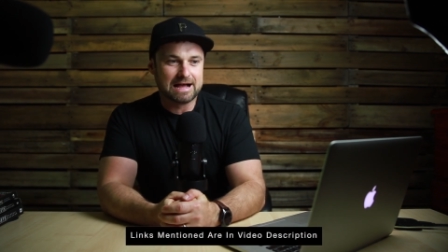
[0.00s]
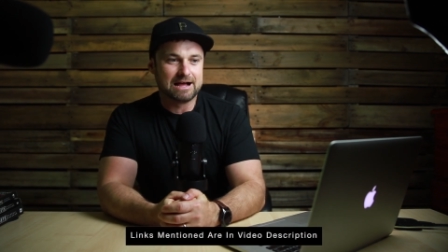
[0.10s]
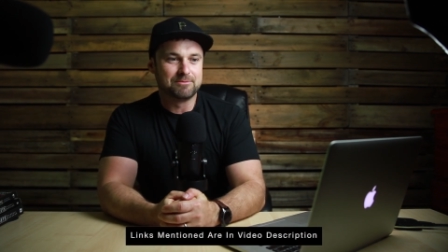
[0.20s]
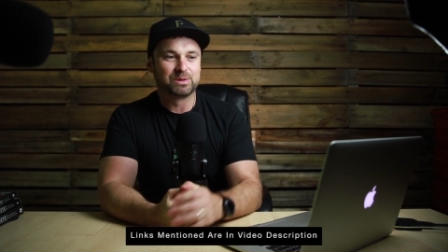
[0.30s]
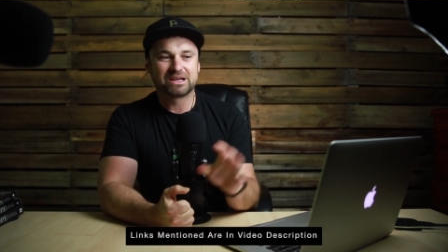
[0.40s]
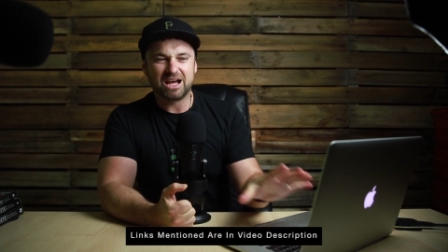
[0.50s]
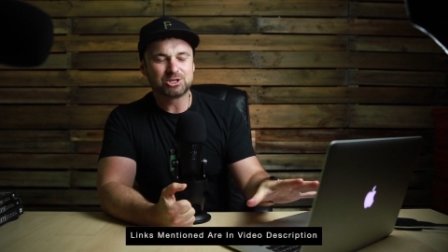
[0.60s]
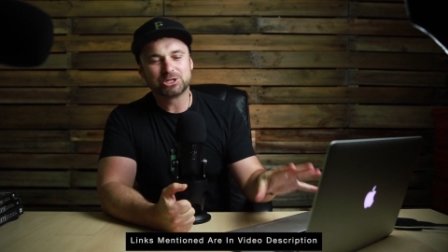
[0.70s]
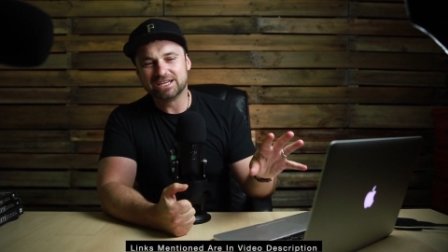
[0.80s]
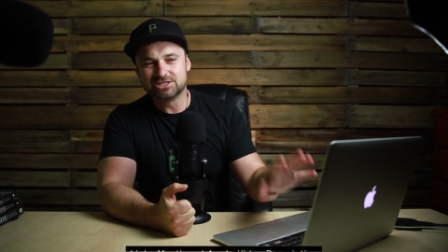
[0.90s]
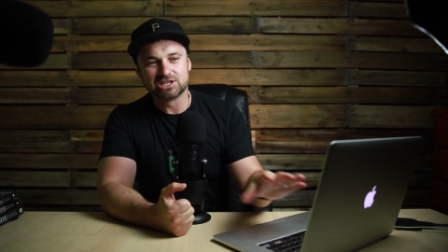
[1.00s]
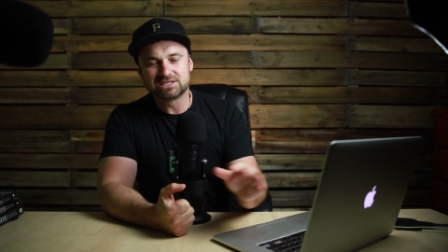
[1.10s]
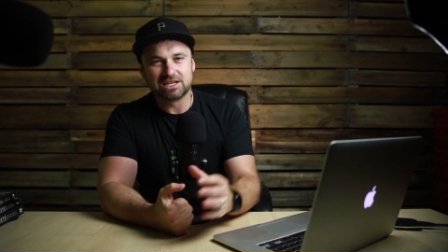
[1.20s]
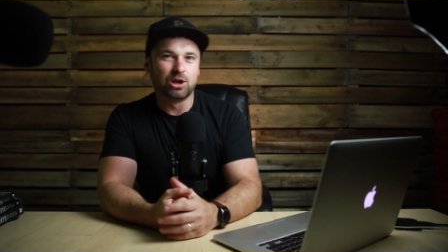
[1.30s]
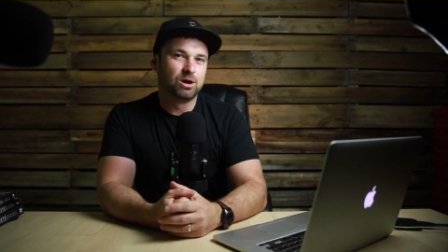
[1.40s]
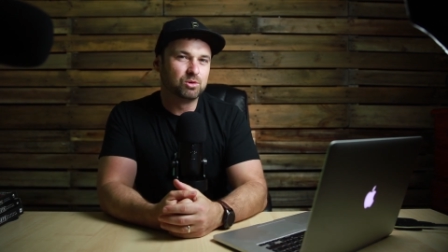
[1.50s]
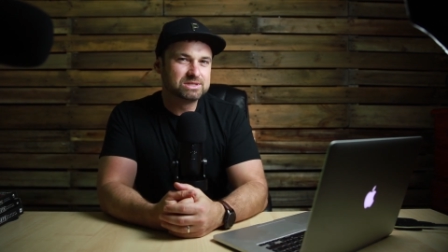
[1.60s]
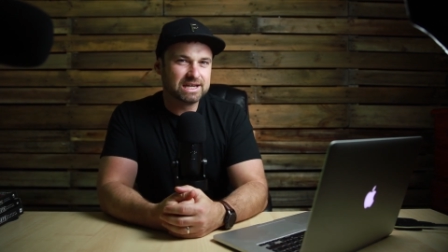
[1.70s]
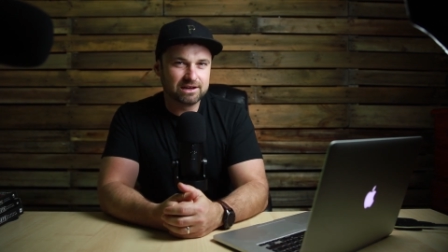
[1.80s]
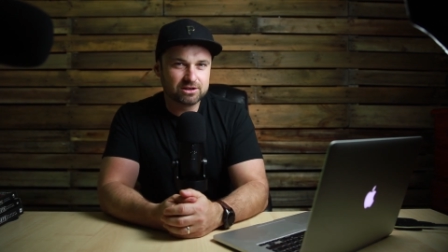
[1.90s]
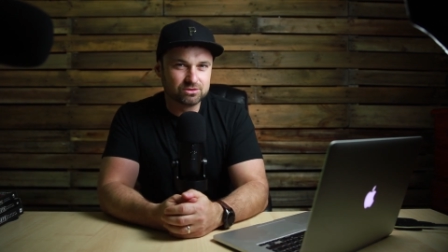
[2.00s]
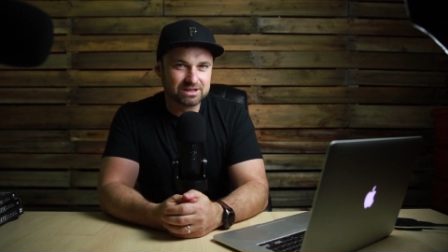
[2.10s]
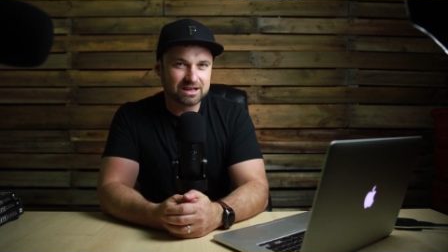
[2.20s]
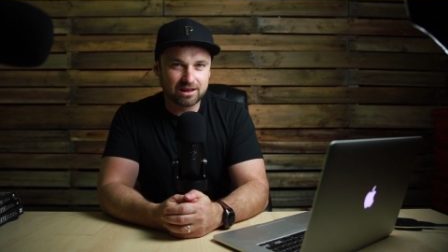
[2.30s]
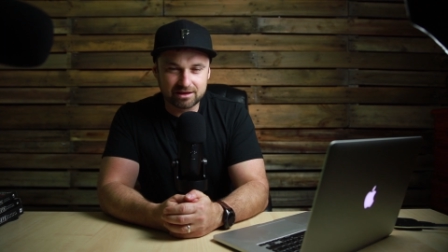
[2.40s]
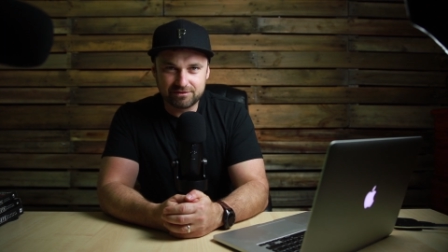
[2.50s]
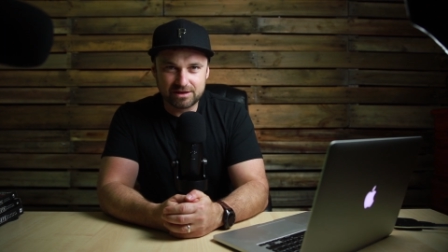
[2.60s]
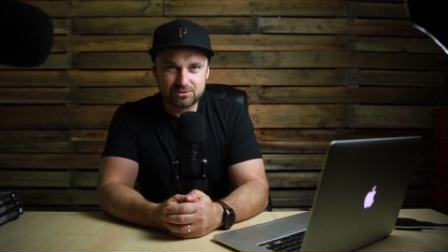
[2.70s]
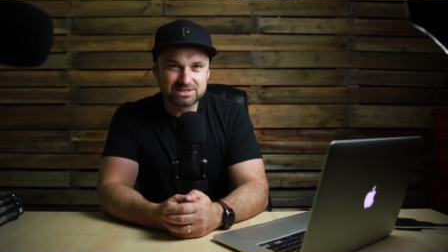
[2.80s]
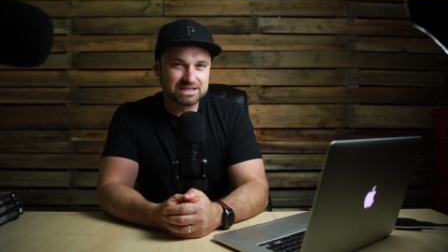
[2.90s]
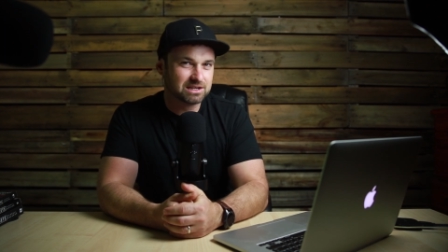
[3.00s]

Um, but Kartra is just a lot more technical than ClickFunnels.